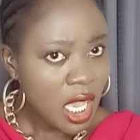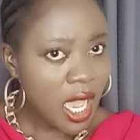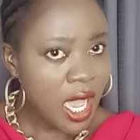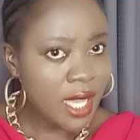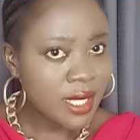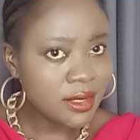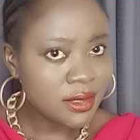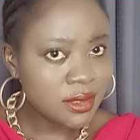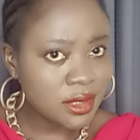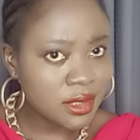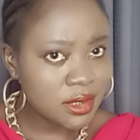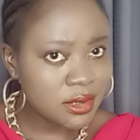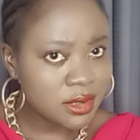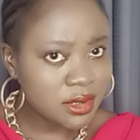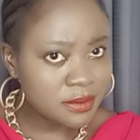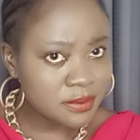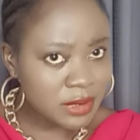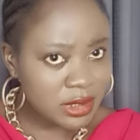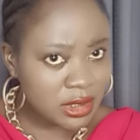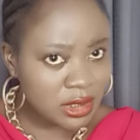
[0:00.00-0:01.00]
are you
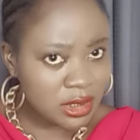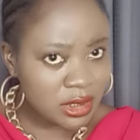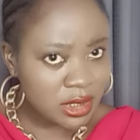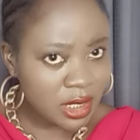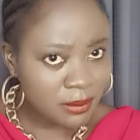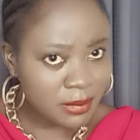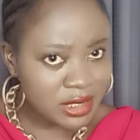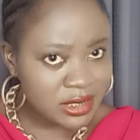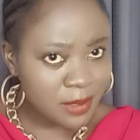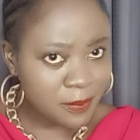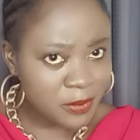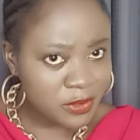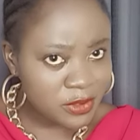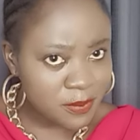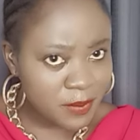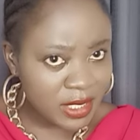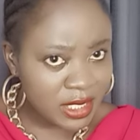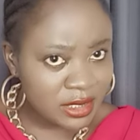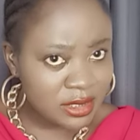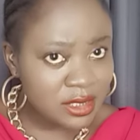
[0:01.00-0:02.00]
kidding me? Am I supposed to
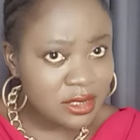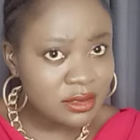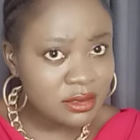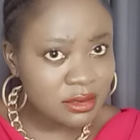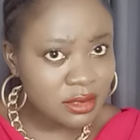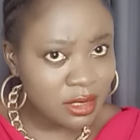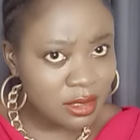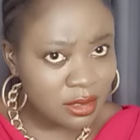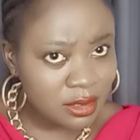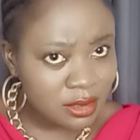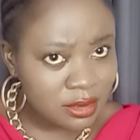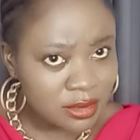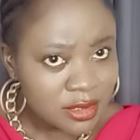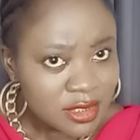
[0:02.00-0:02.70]
be eating snake?